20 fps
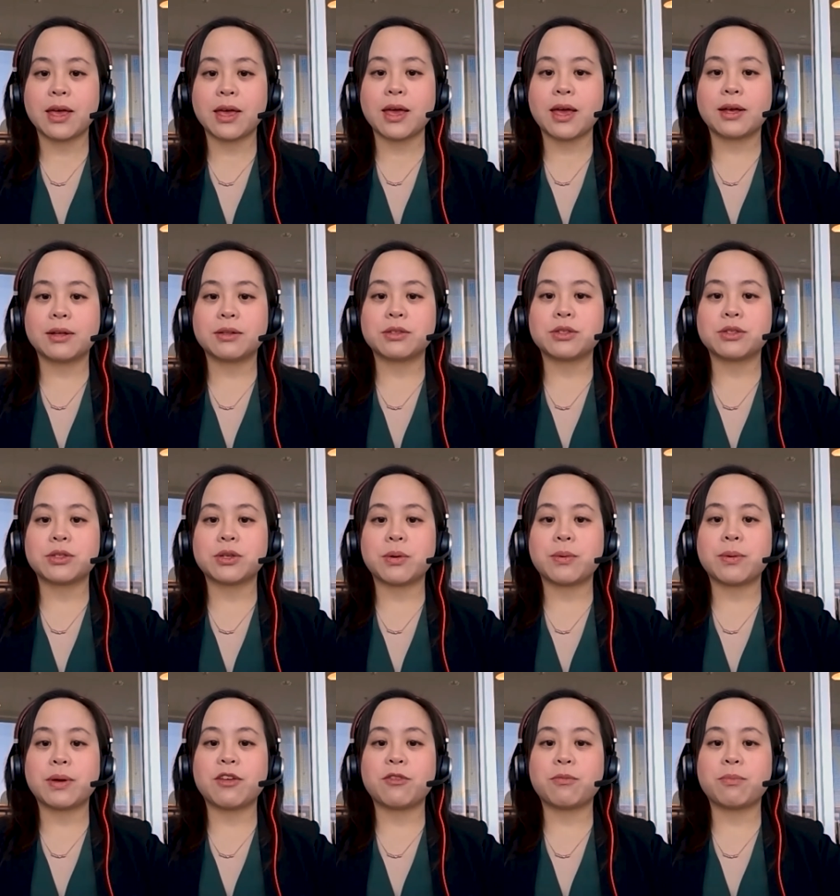And
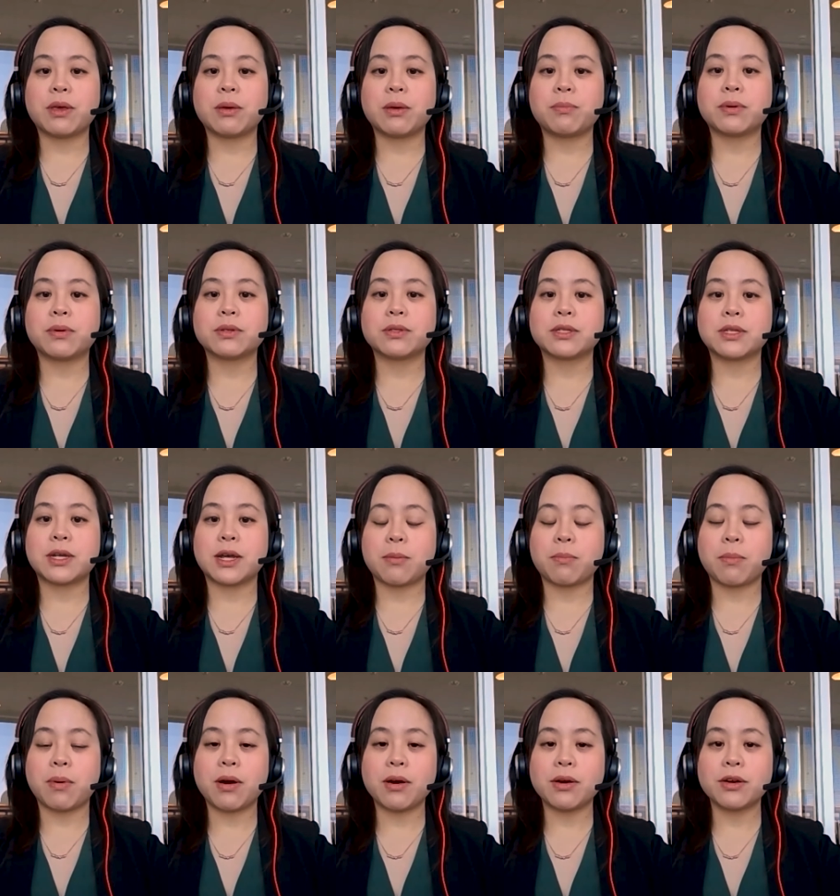so, if people stay
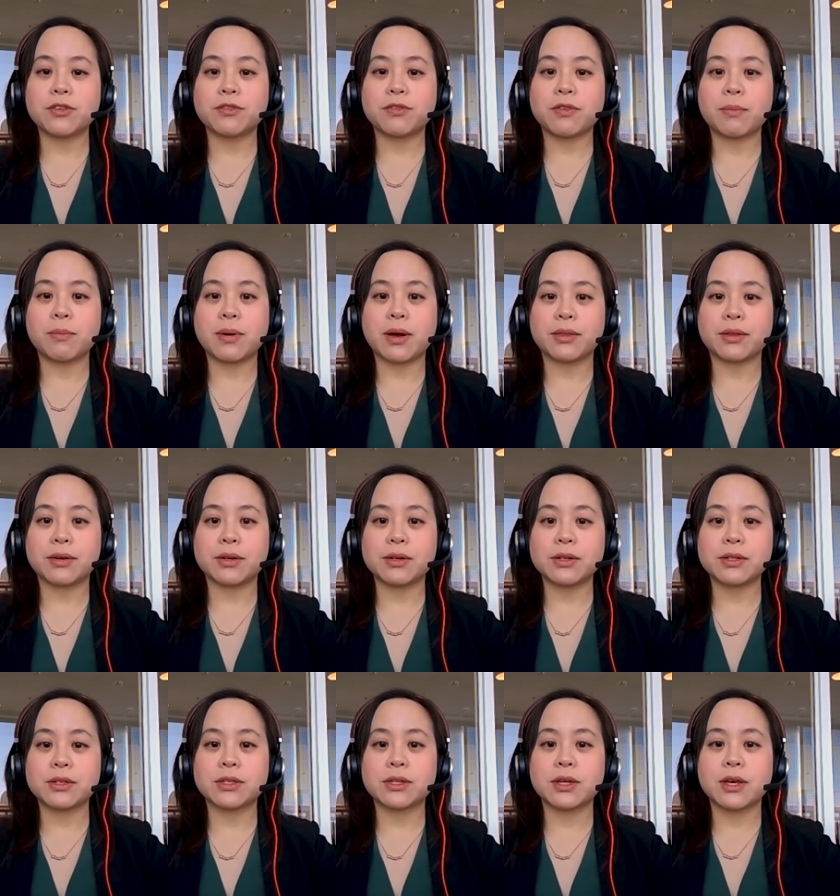apart from
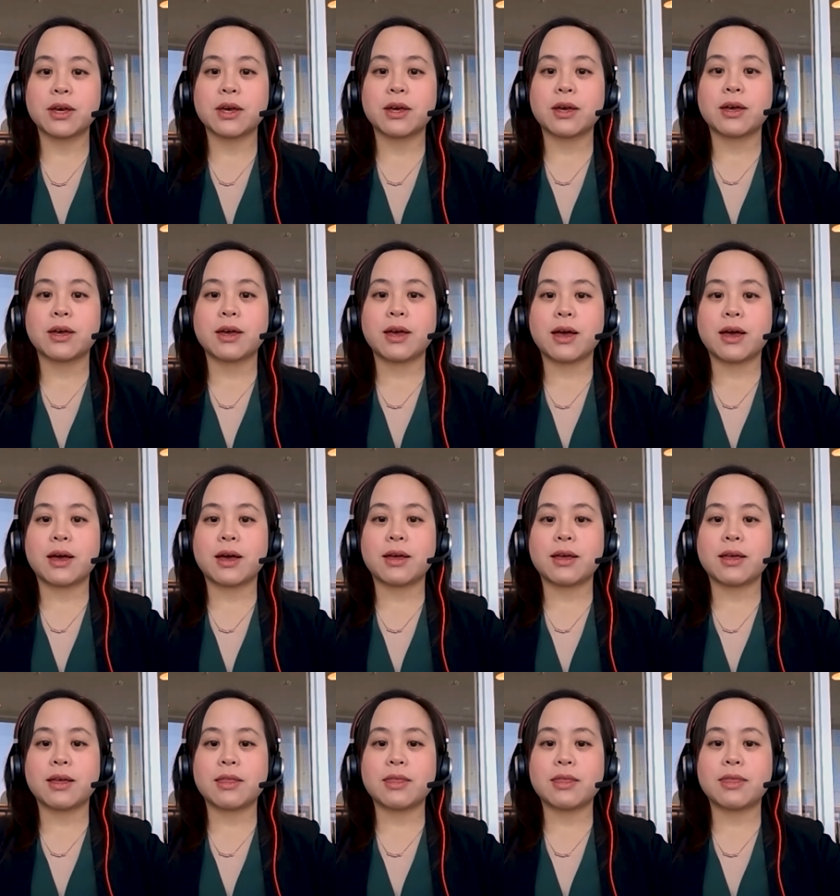others,
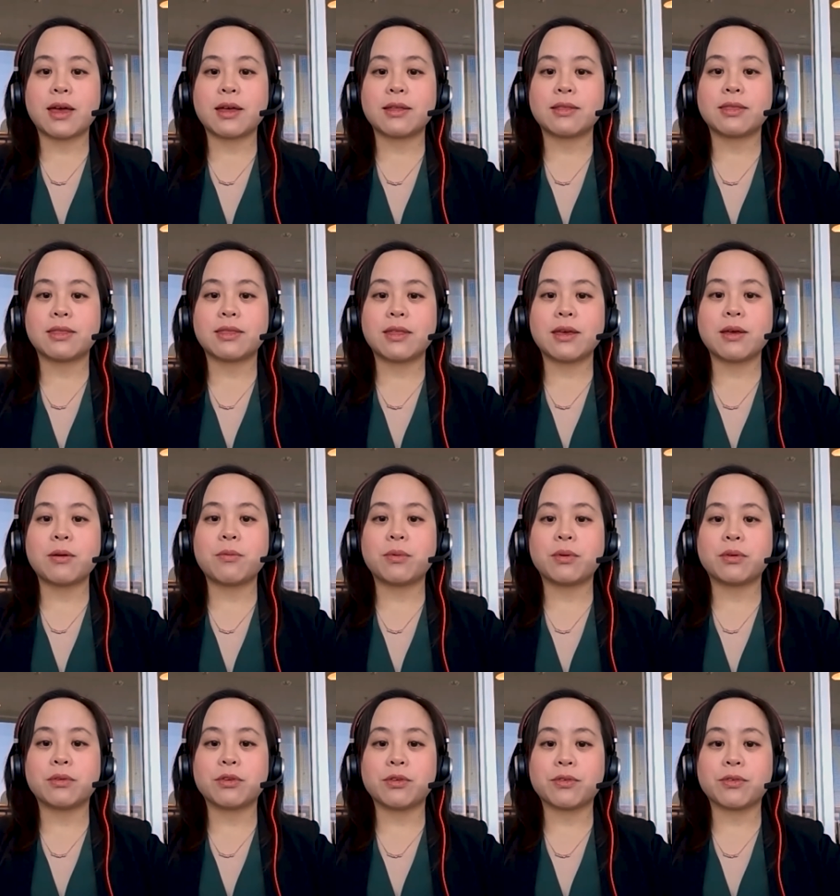uh, then it
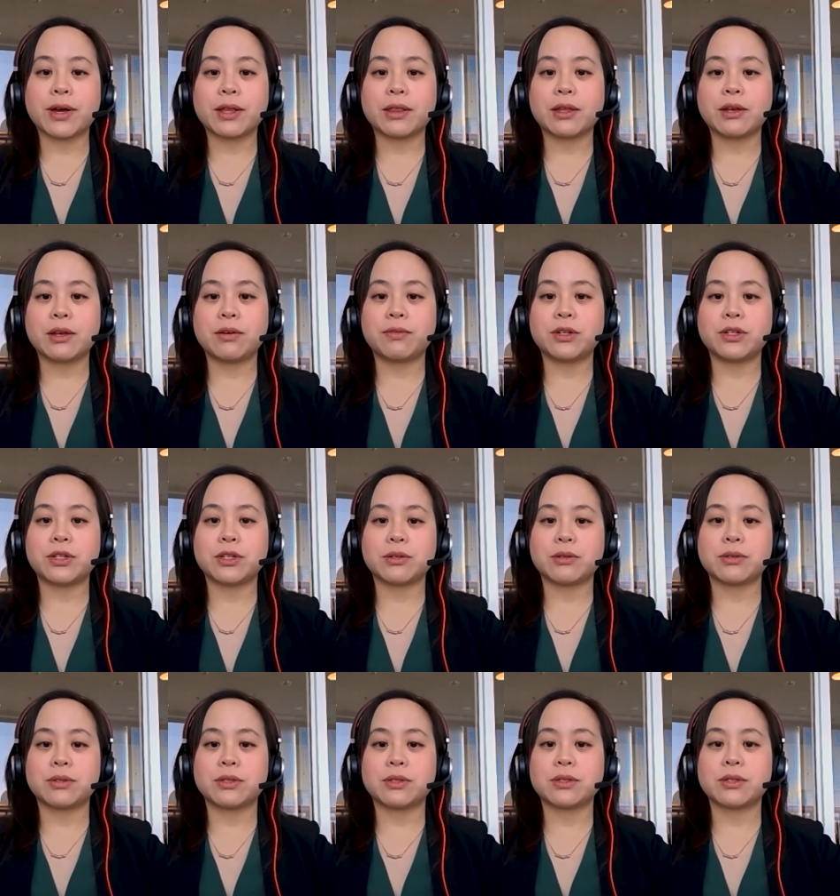will greatly
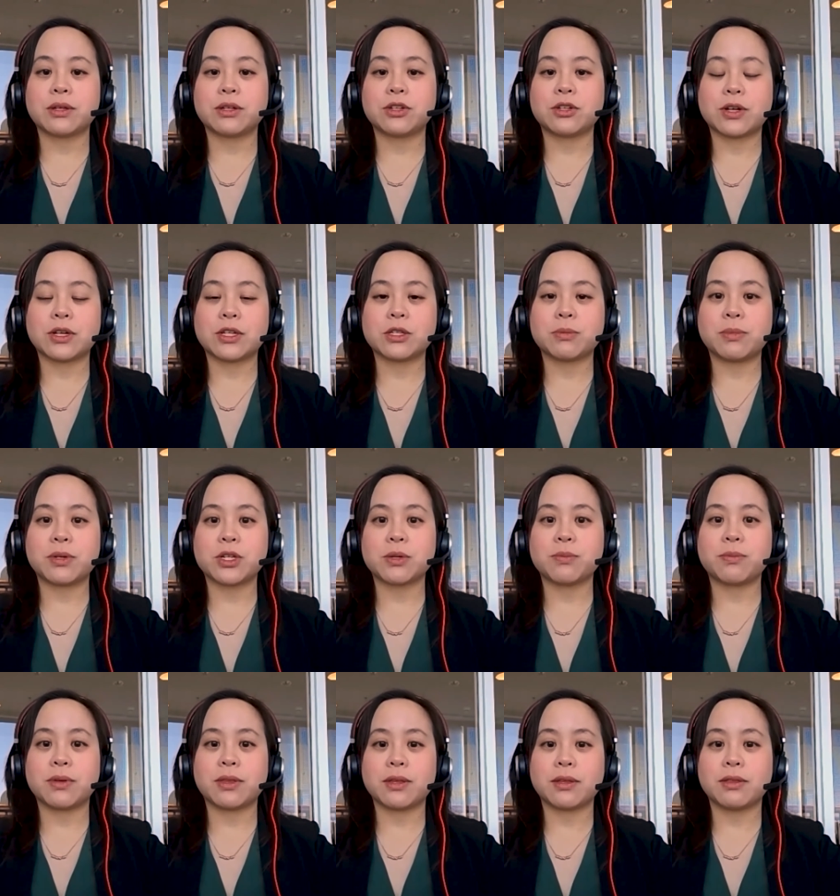reduce transmission
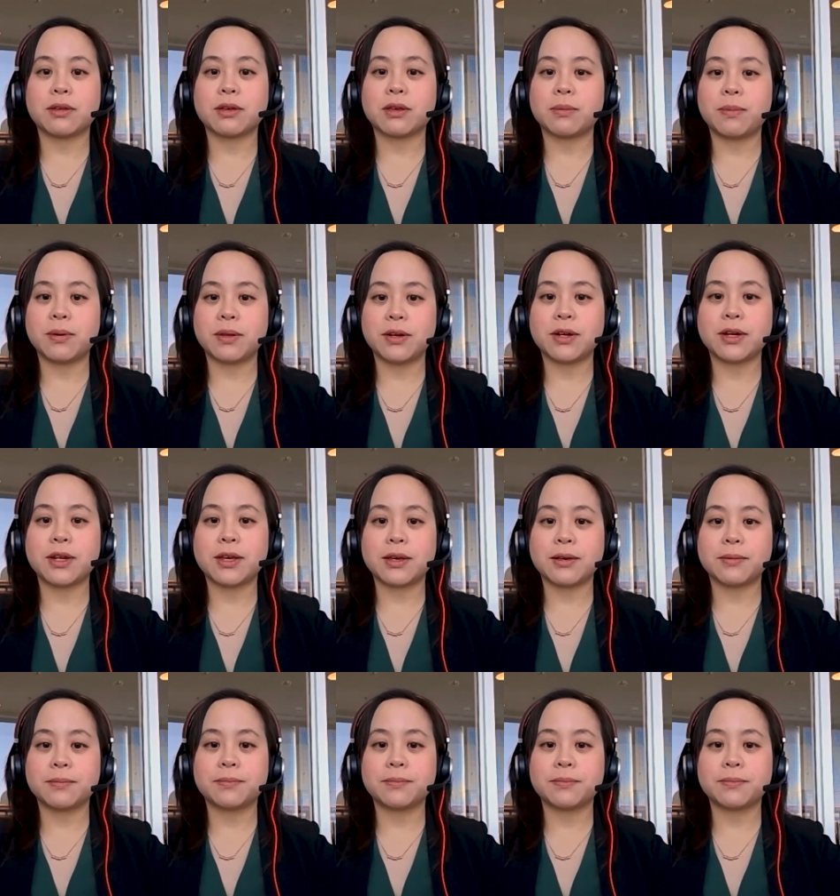within the community.